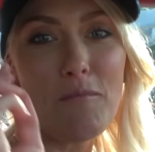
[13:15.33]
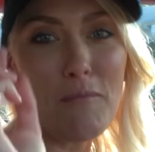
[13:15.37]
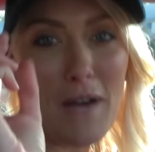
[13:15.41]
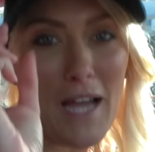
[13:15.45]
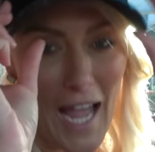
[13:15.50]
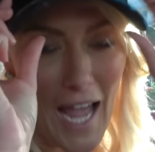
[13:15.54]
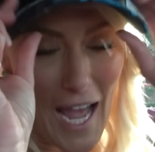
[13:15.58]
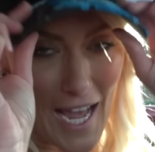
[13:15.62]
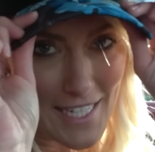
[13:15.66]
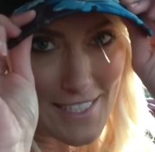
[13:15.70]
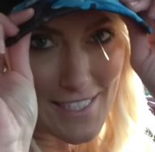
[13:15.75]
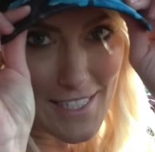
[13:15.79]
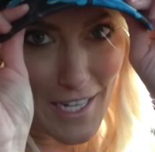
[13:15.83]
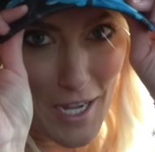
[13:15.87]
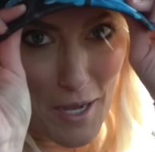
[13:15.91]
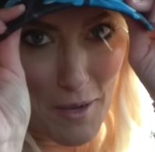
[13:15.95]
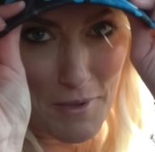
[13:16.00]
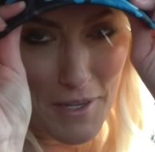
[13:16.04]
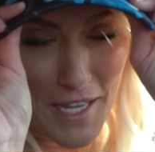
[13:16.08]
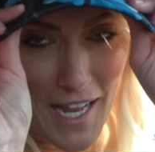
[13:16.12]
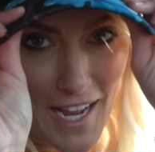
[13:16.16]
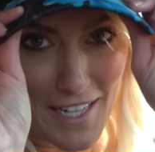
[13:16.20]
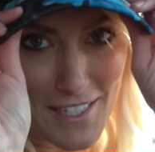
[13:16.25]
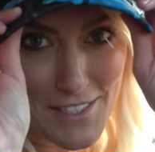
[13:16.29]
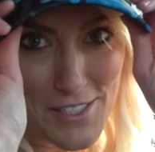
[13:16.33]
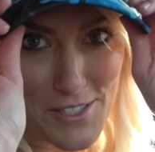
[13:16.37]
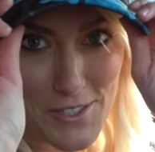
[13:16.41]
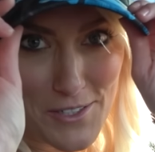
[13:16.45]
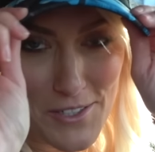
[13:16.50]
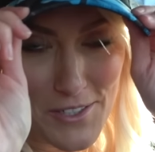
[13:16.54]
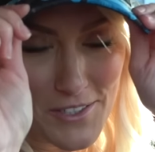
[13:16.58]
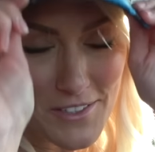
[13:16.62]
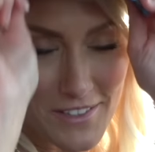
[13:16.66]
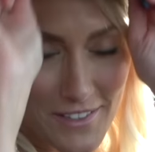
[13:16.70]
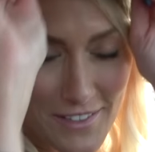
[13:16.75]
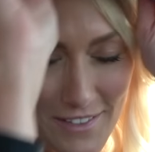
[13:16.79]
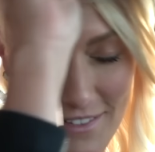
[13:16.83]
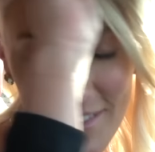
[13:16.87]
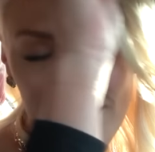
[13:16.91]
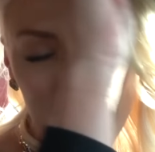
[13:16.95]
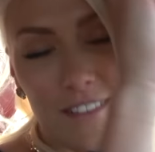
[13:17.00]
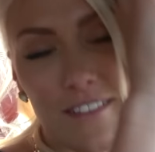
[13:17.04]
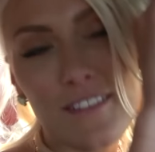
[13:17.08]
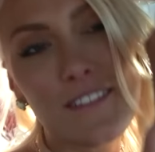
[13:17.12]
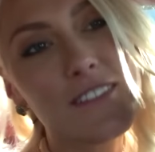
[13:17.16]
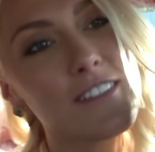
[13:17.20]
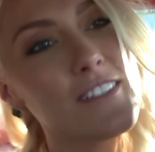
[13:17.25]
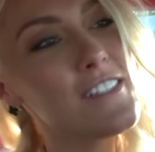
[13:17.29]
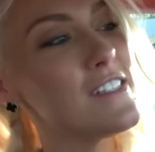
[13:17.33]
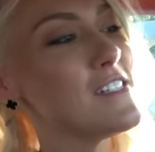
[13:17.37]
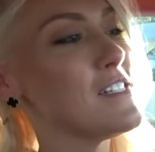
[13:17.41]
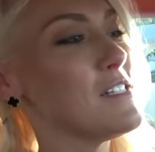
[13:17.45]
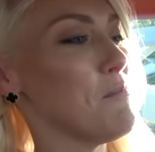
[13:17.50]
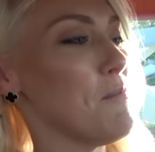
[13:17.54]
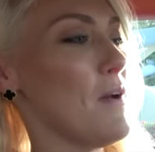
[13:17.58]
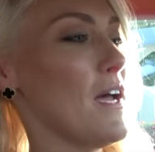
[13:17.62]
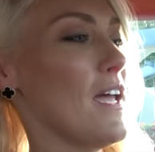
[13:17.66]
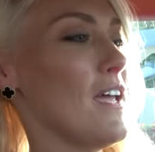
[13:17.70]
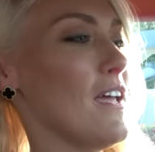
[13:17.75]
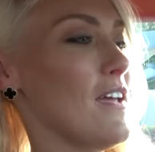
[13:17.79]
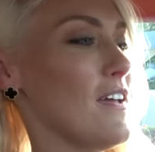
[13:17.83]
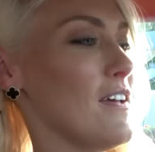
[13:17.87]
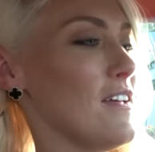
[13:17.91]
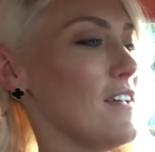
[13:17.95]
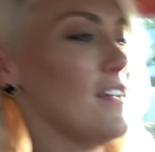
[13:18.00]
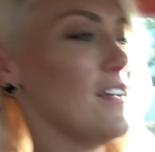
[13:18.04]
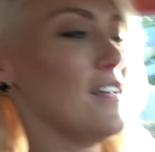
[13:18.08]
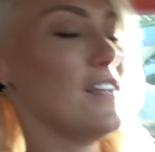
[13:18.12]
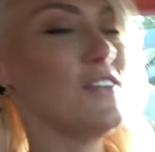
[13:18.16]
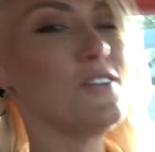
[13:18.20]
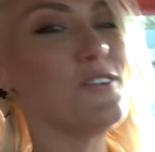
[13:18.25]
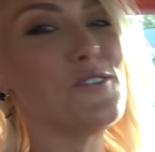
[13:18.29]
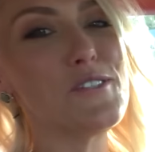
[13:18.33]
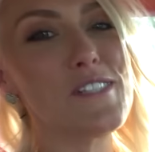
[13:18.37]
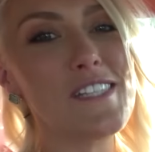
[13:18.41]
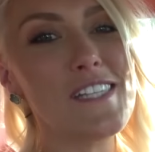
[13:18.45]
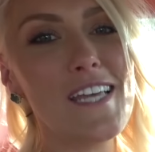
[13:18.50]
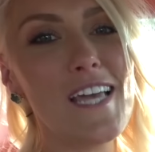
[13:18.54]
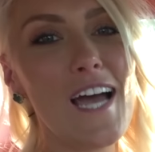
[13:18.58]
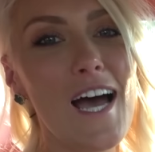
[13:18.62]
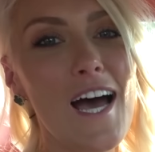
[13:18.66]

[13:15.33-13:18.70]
My hats are coming out soon. This is my Lucy